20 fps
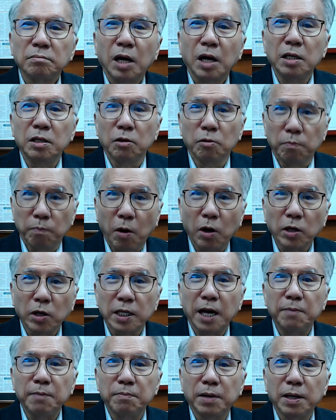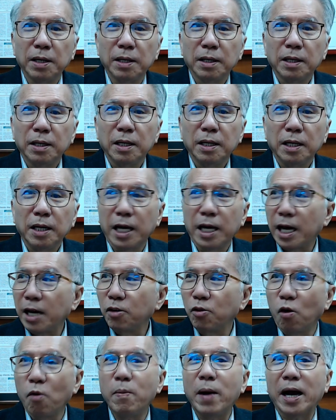And you bought them, they can
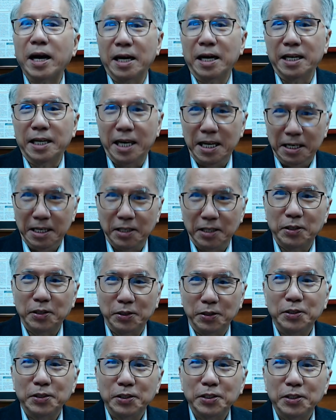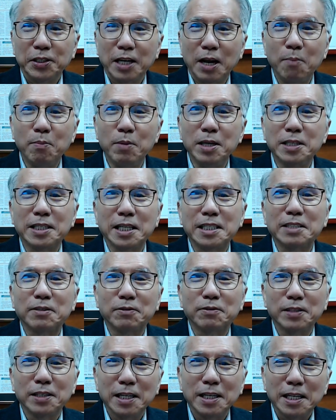go back again, you know. That means
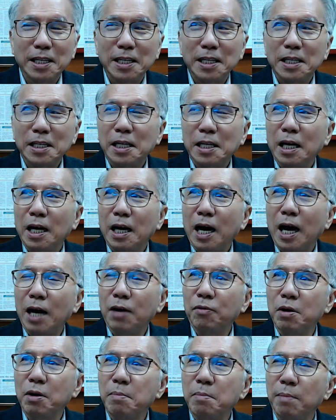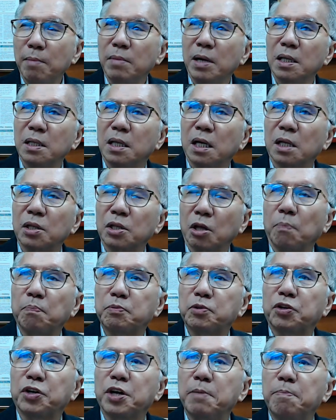it's... I remember the top
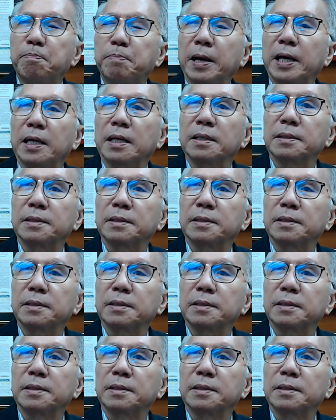3 pick.